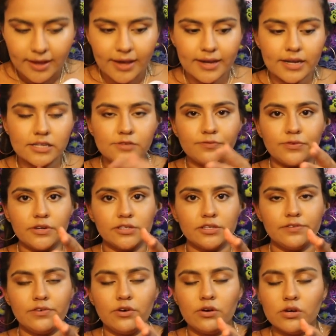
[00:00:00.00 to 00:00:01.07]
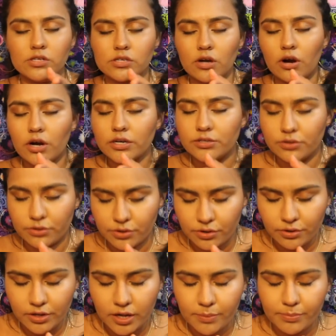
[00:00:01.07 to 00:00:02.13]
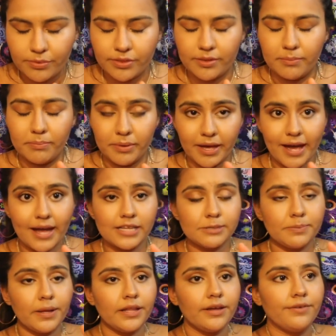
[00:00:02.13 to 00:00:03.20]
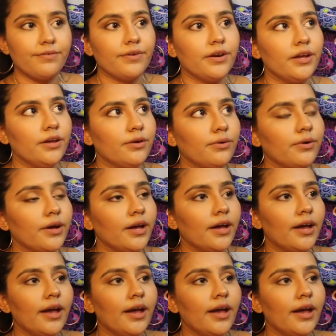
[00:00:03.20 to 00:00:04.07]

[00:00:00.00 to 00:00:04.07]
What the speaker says: And it's, first of all, it's hard to curl up with a big-ass belly in front of you,